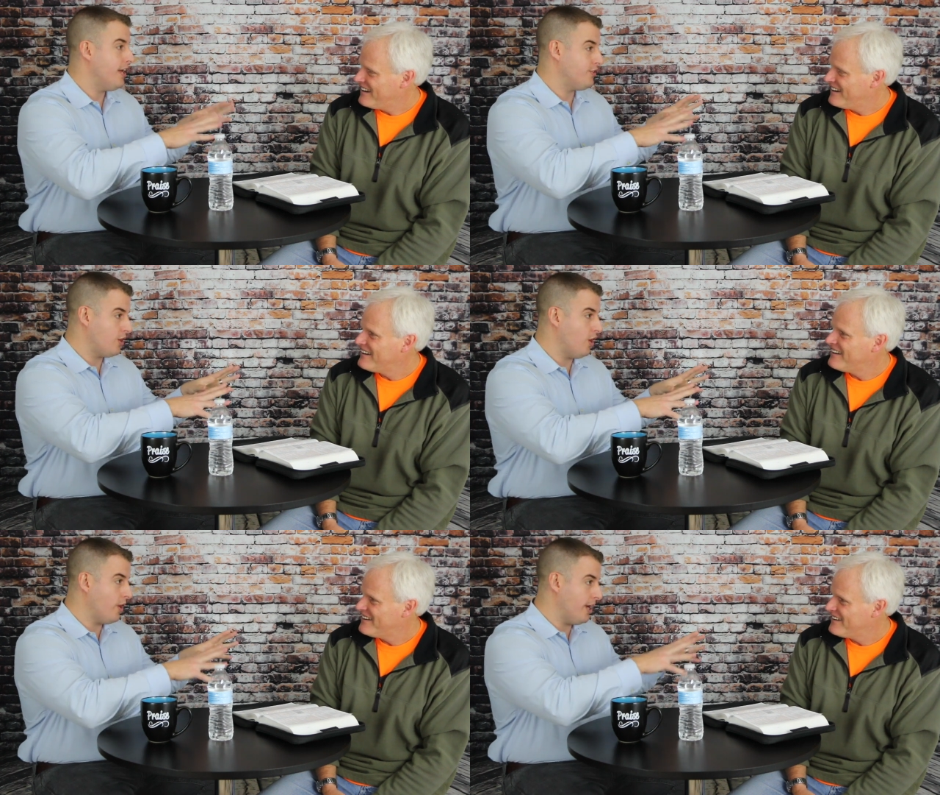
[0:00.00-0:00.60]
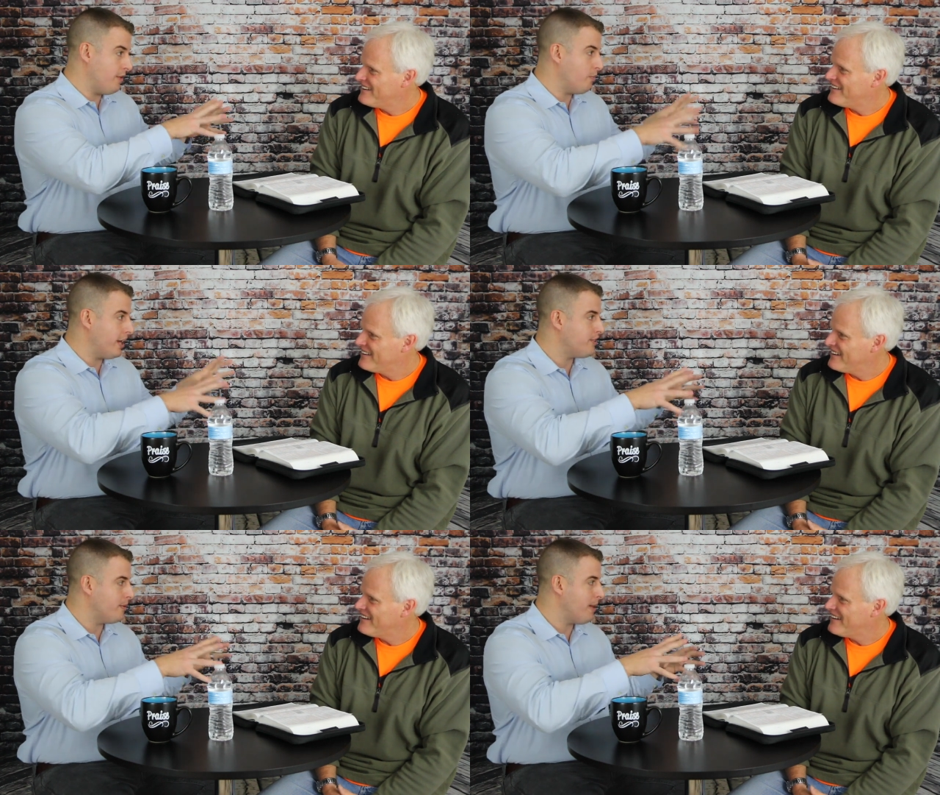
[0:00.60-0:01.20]
Speaker 1: And so, and
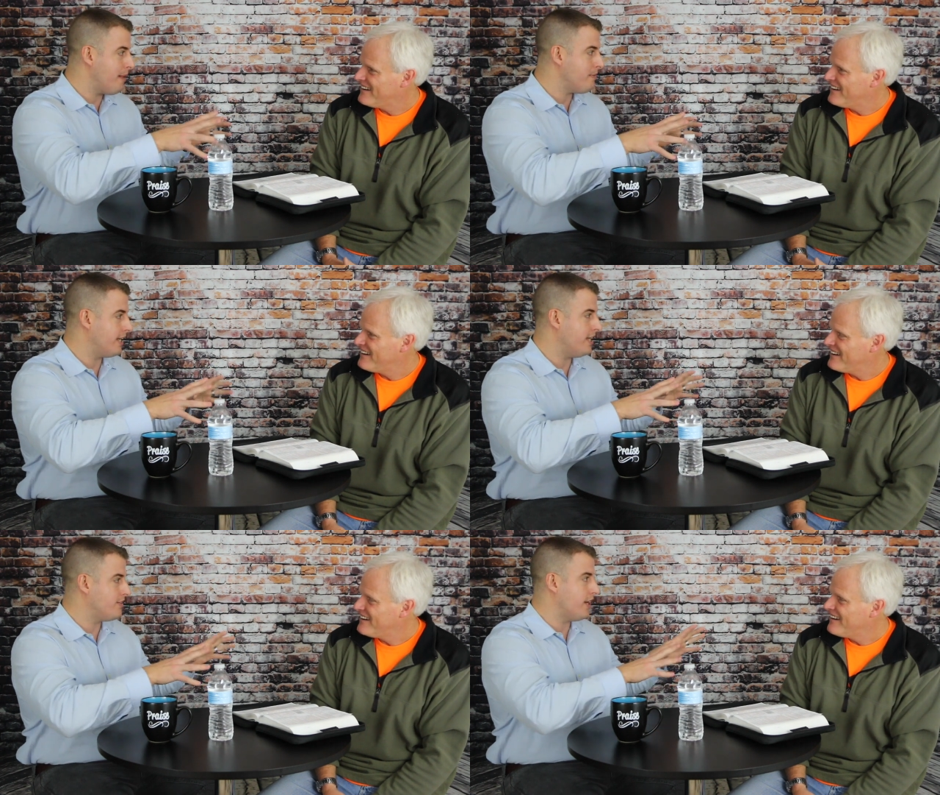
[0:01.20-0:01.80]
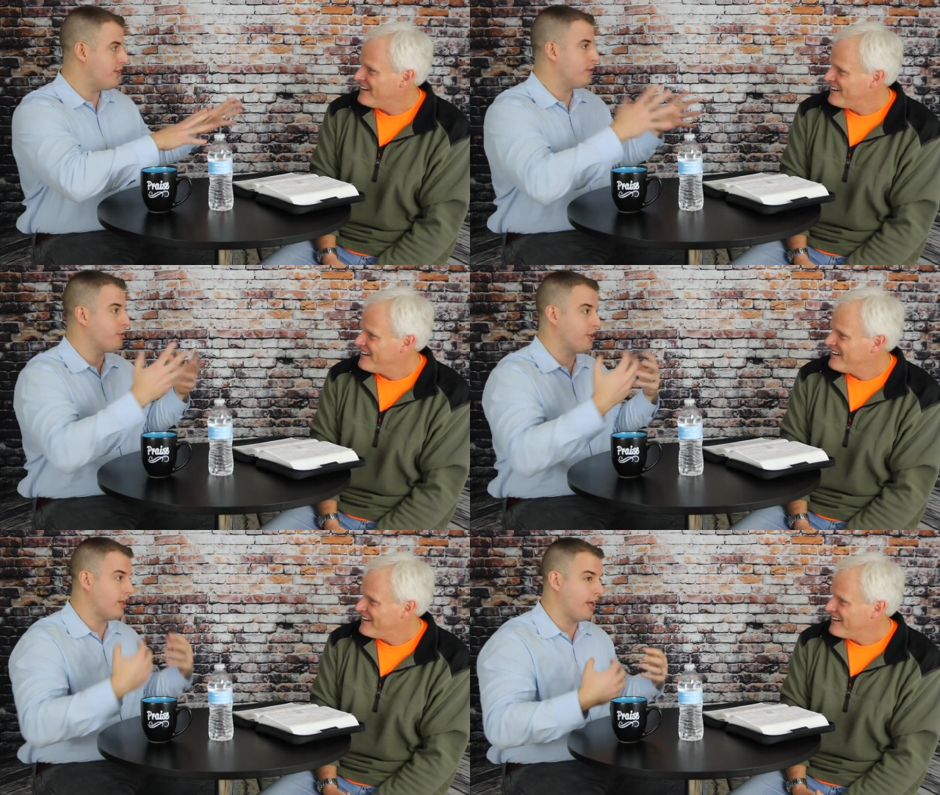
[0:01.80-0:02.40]
then what ends up happening is, I
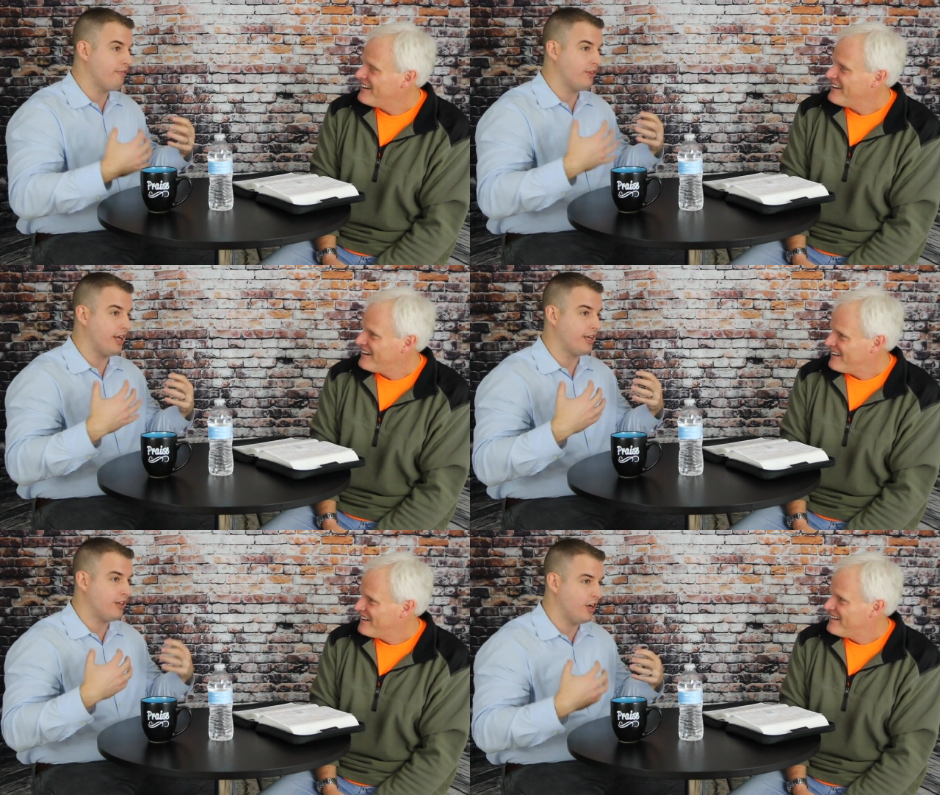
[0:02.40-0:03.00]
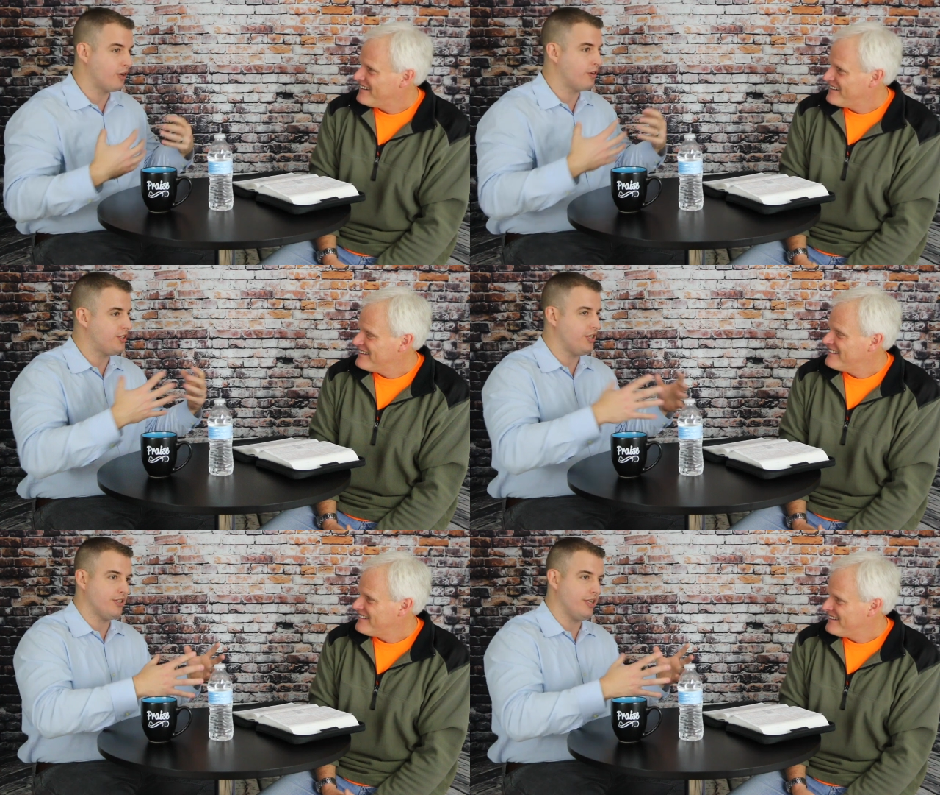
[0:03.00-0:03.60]
think with a lot of like young
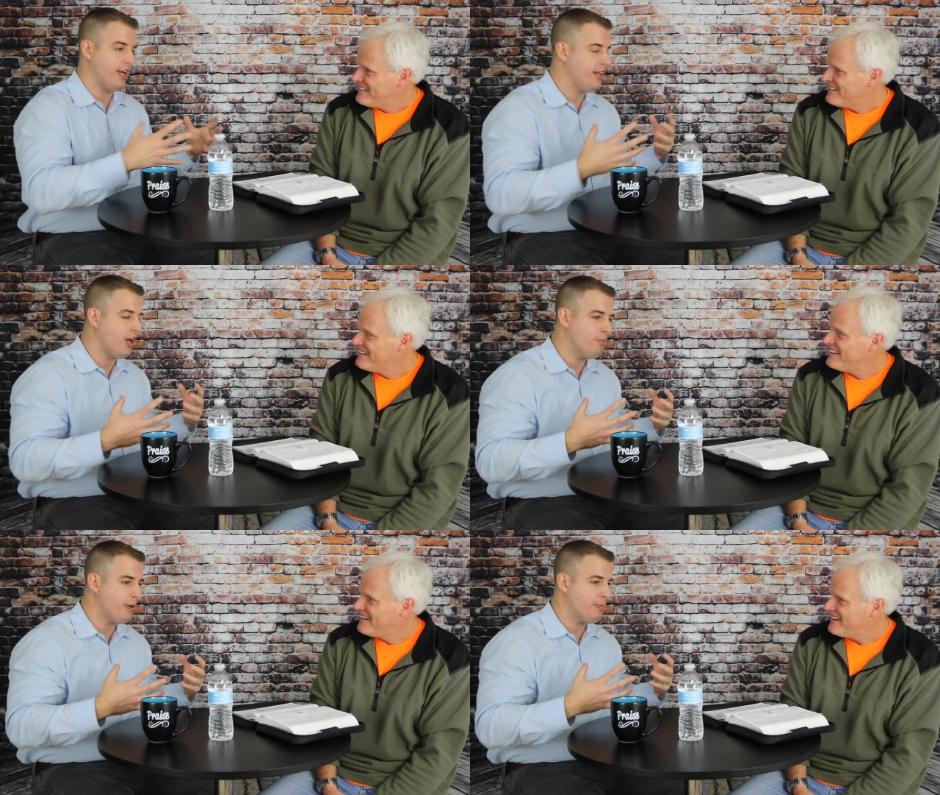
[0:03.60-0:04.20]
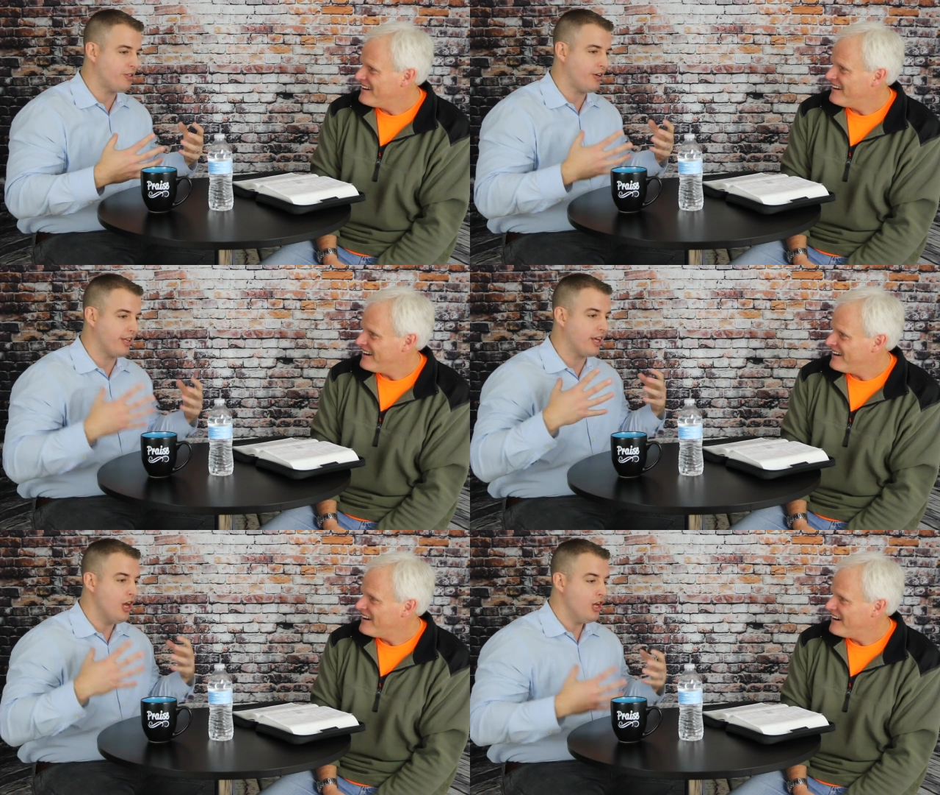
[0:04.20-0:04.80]
Christians, and, and not on purpose or
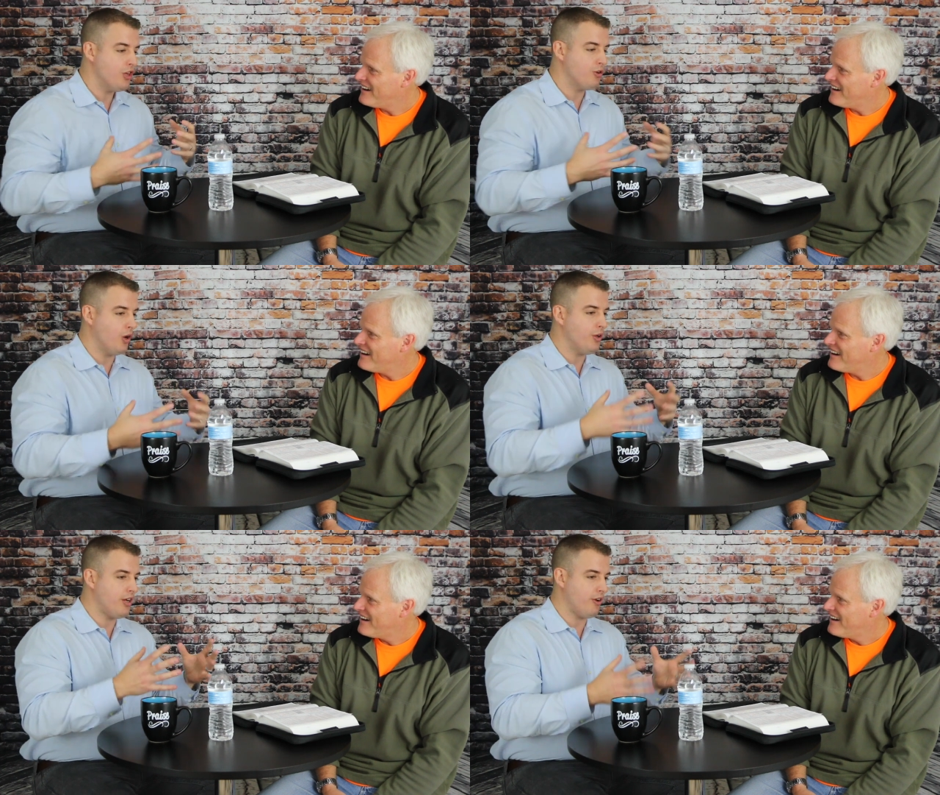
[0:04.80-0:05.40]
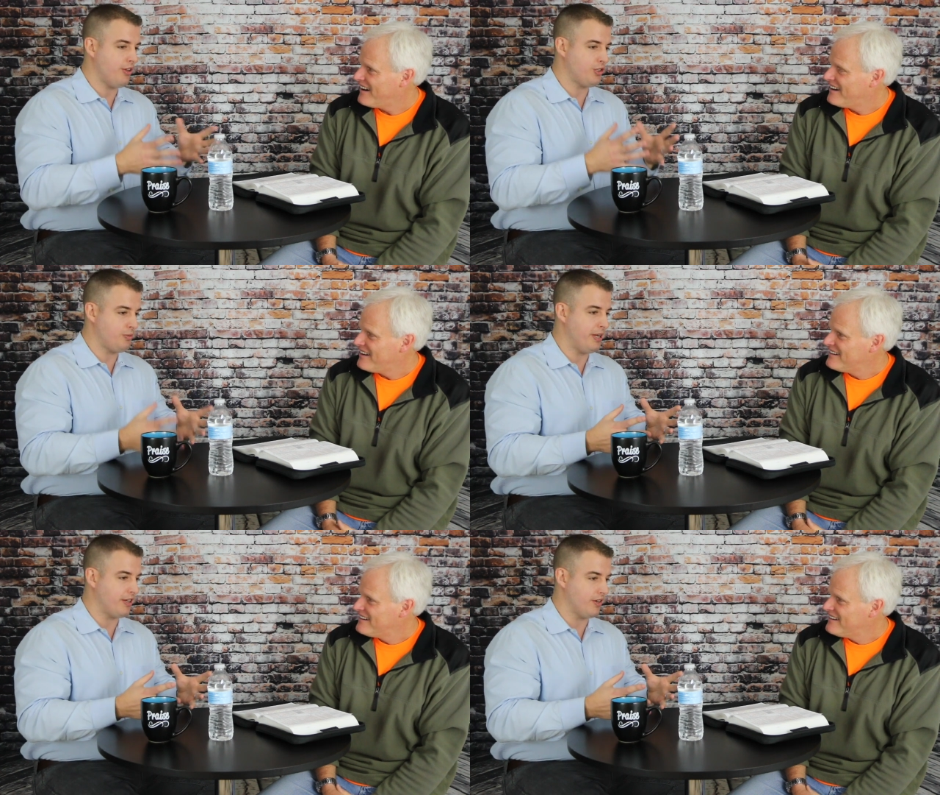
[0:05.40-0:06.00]
anything, you go and you hear
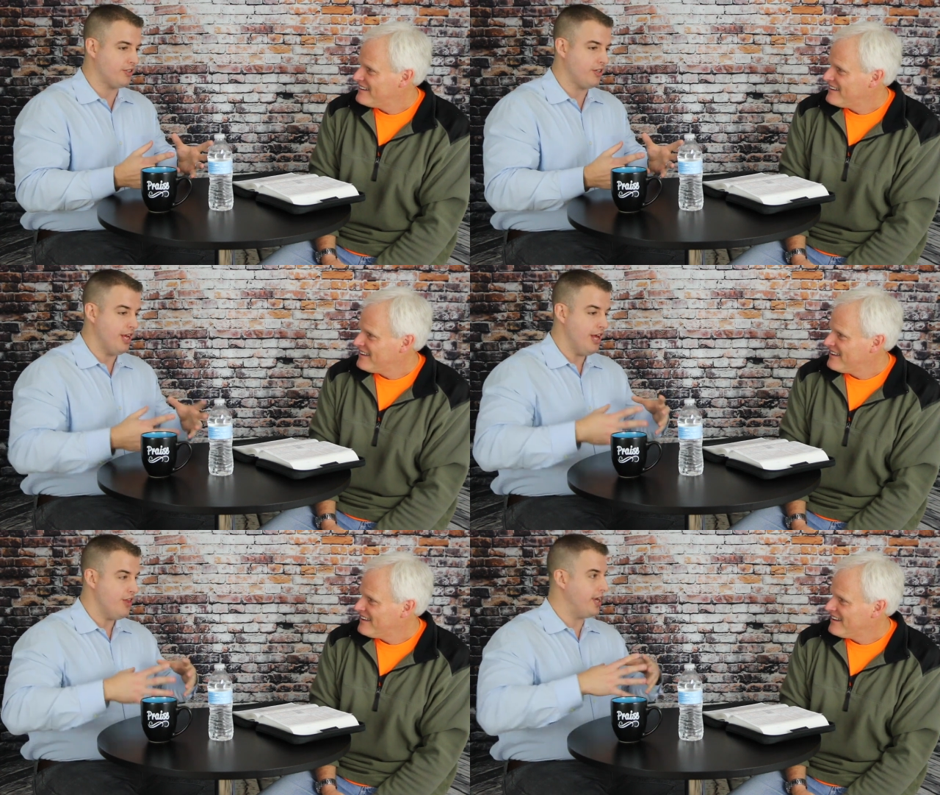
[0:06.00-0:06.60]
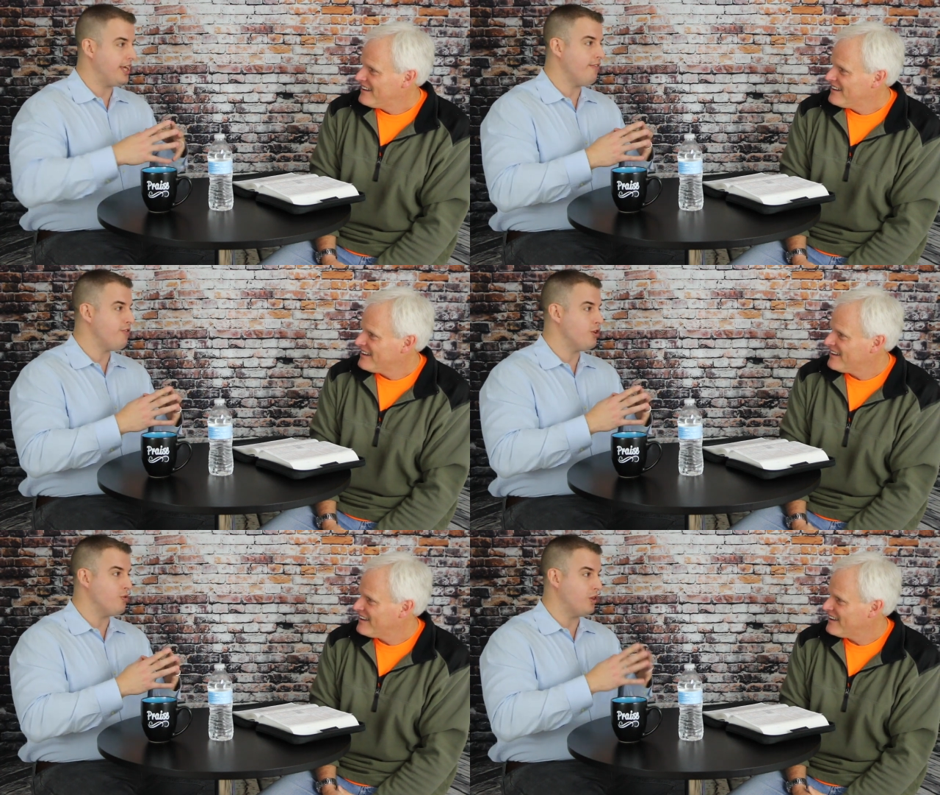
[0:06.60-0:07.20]
these speakers, they
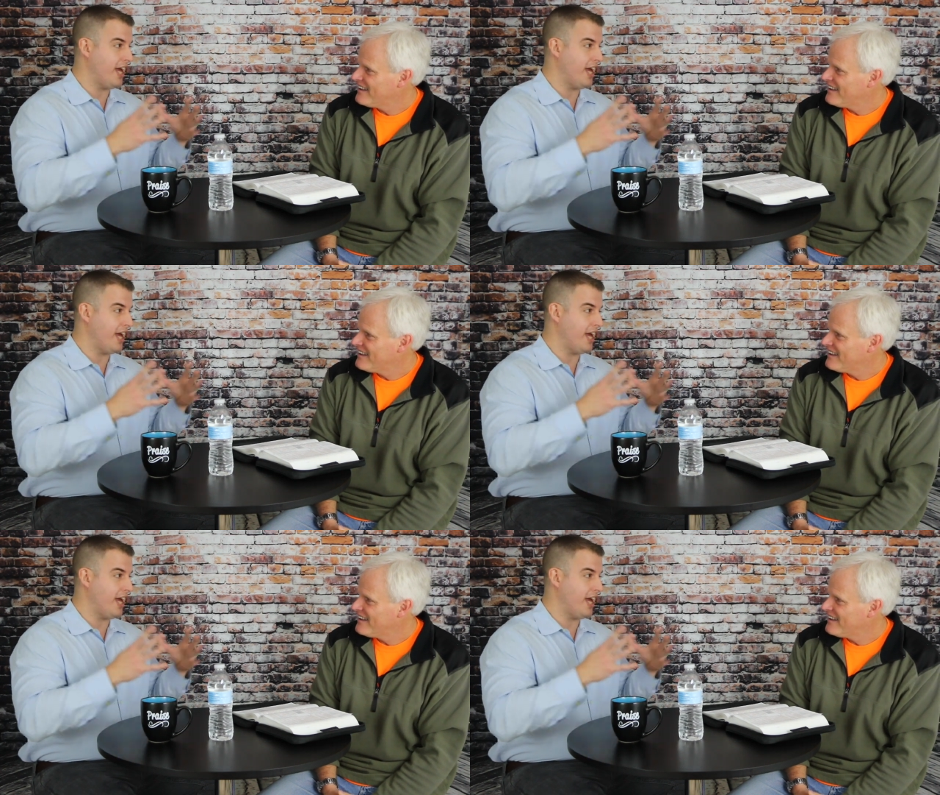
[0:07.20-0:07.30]
give you